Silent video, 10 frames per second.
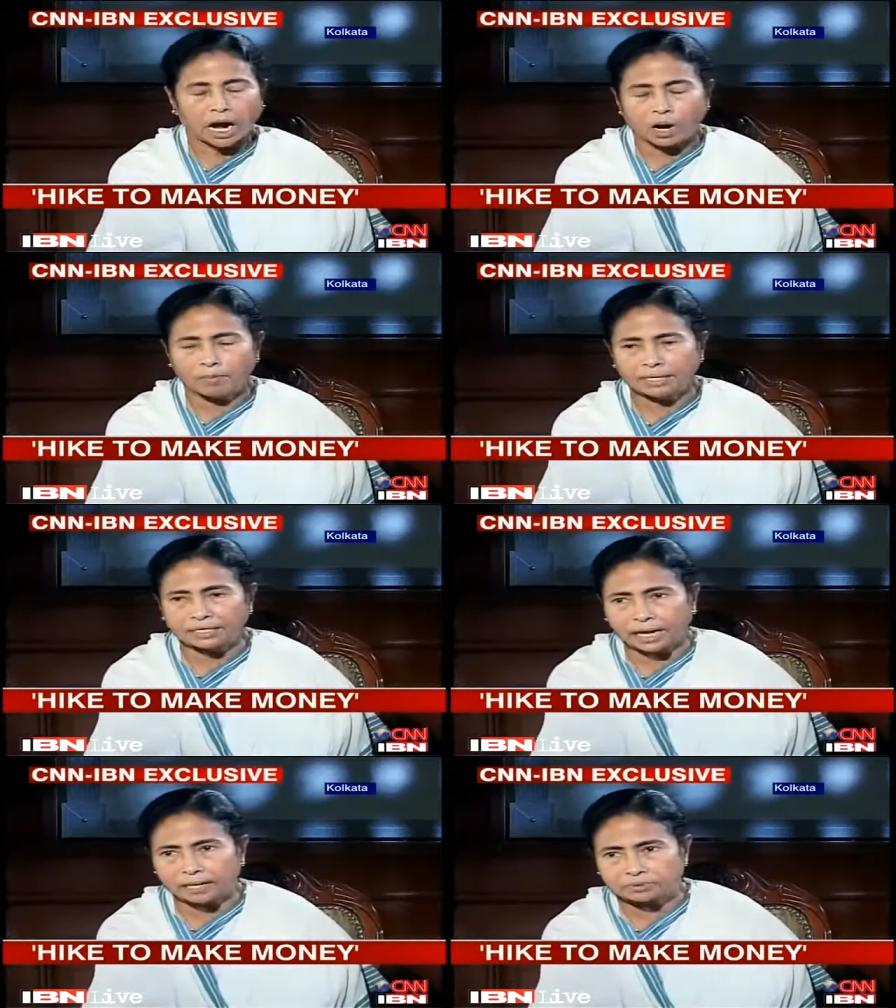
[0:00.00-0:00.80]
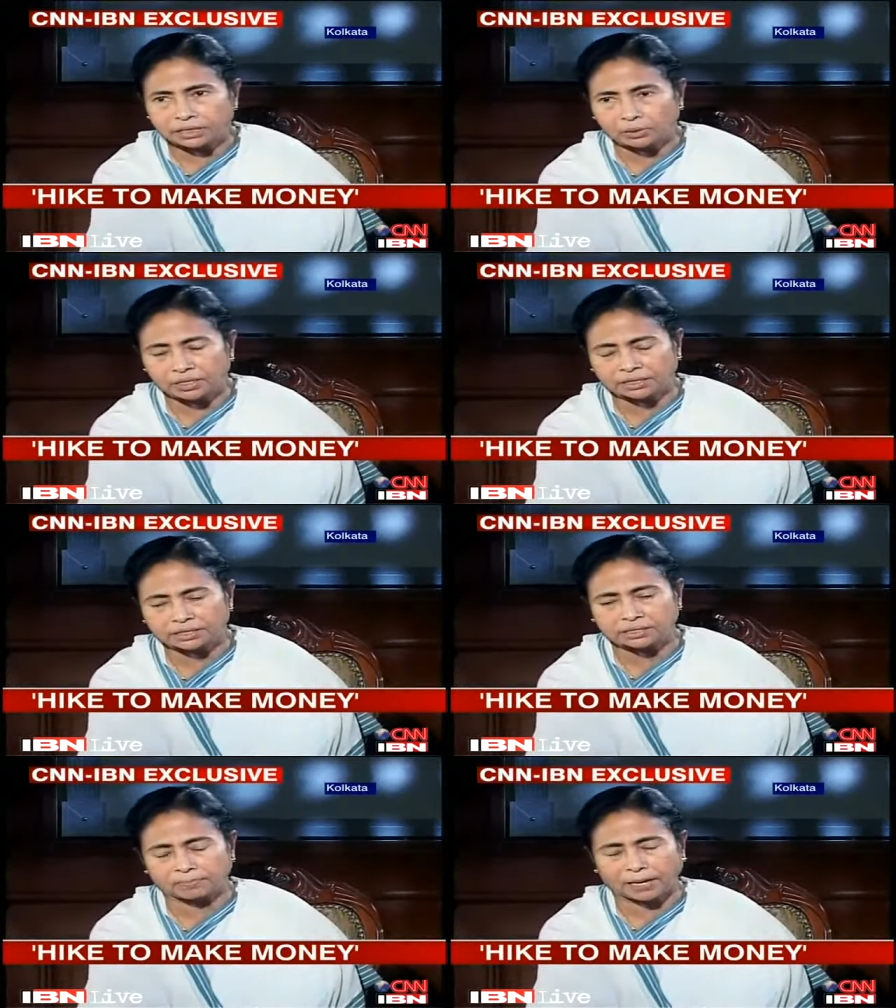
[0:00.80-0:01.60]
How many times they will
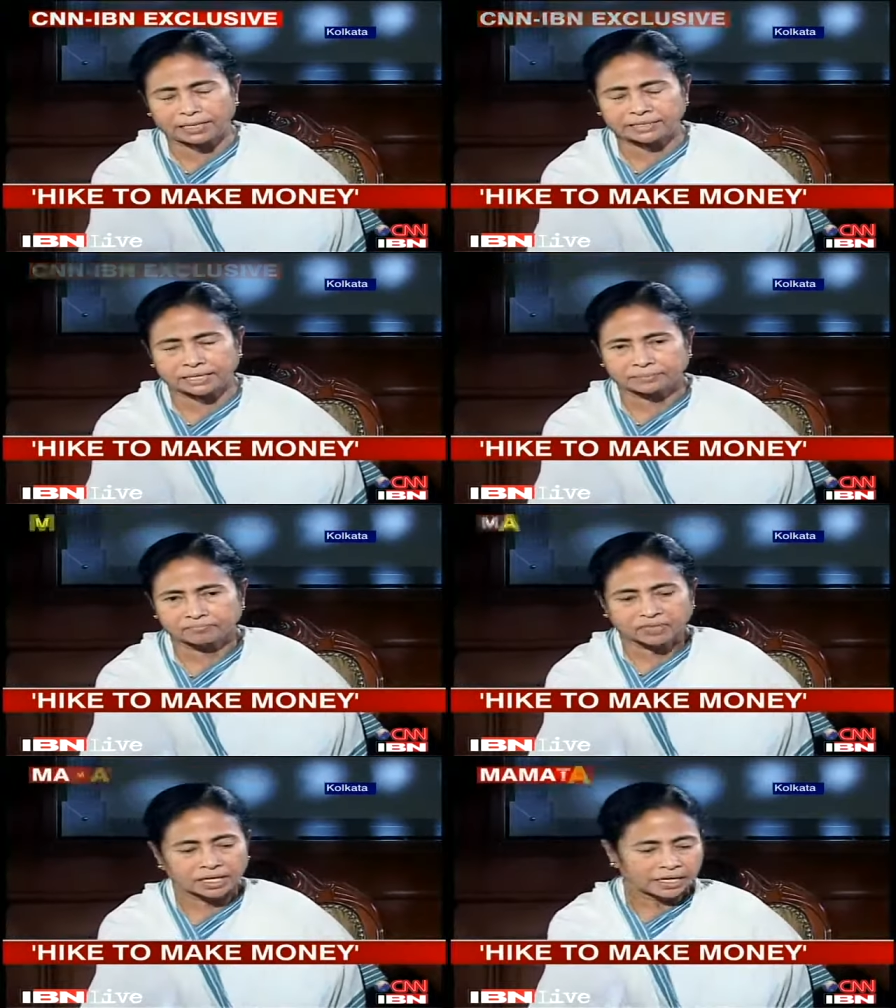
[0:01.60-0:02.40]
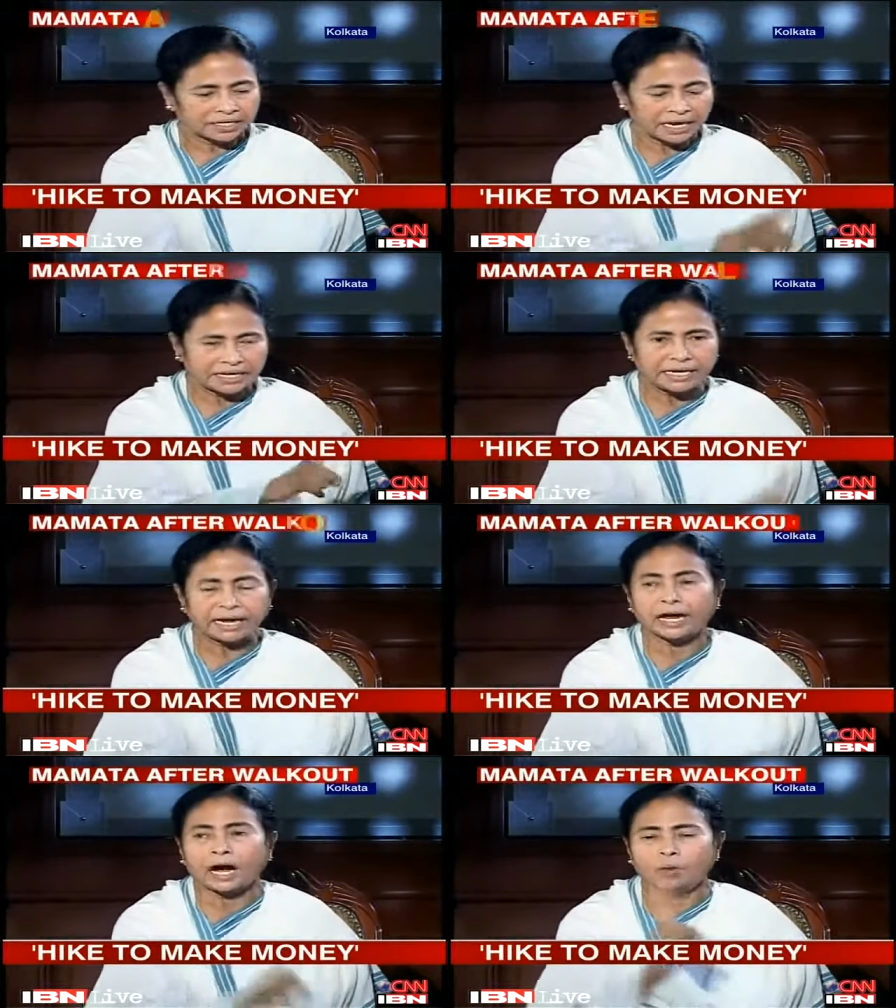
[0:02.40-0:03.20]
increase the price hike? In a
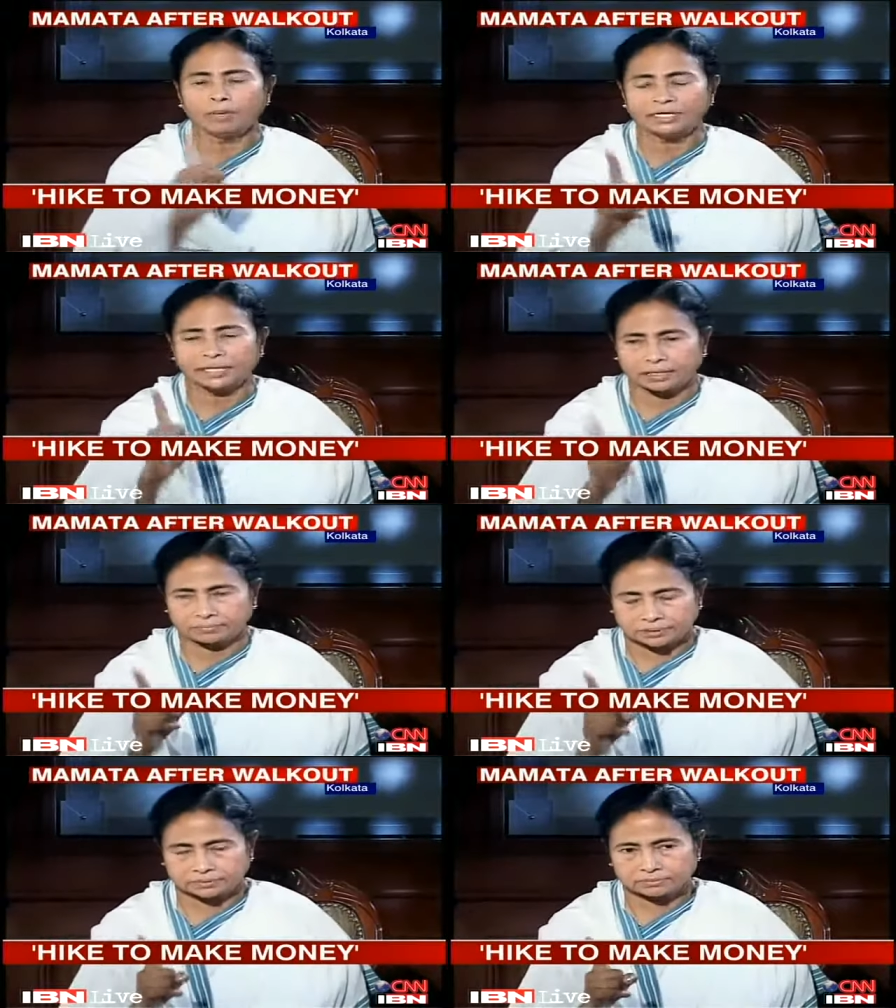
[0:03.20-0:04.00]
year, how many times?